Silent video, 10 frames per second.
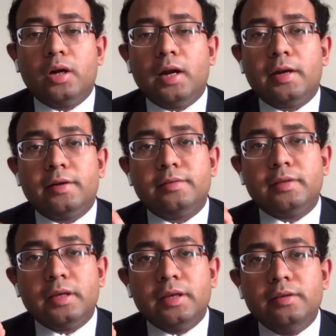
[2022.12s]
it is
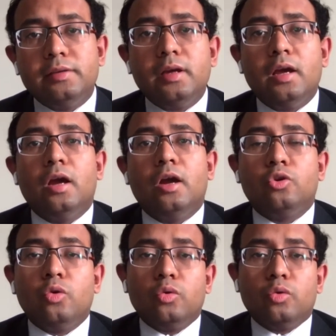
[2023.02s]
easy to,
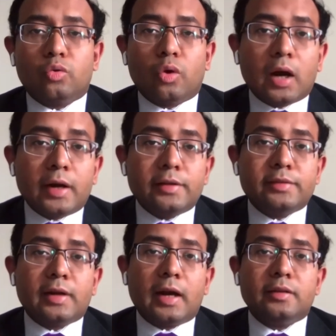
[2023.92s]
to
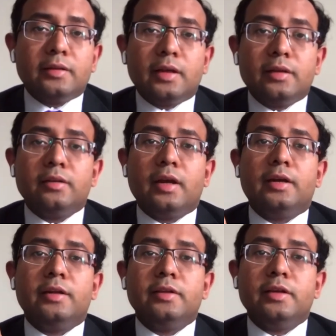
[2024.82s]
understand things. It is
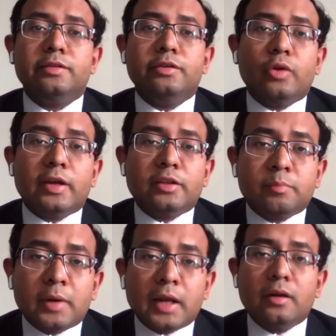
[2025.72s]
easy to
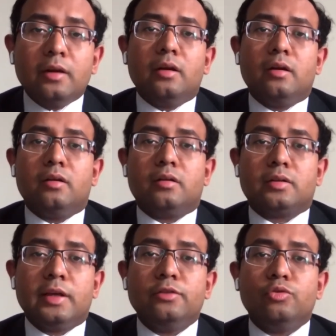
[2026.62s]
explain
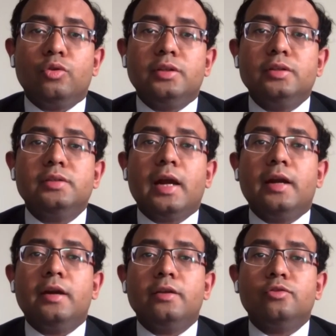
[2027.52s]
things to others and it
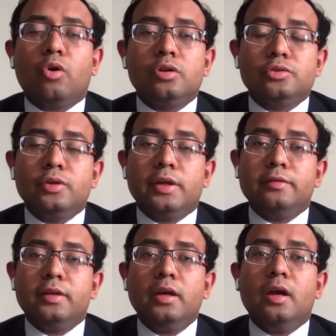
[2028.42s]
is also
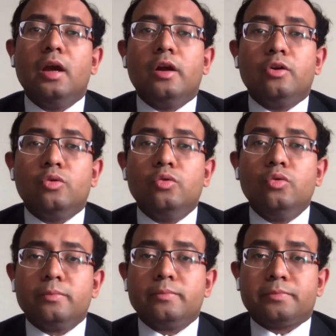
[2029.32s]
easy to
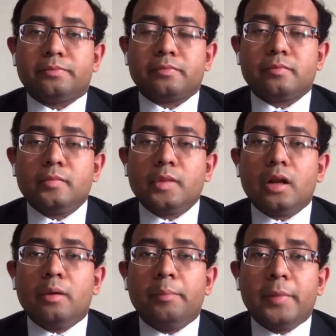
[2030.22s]

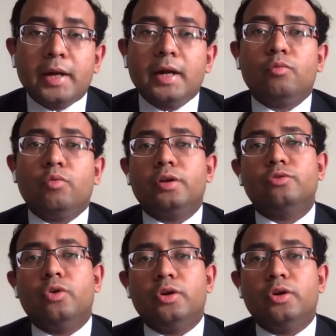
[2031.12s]
predict what is going to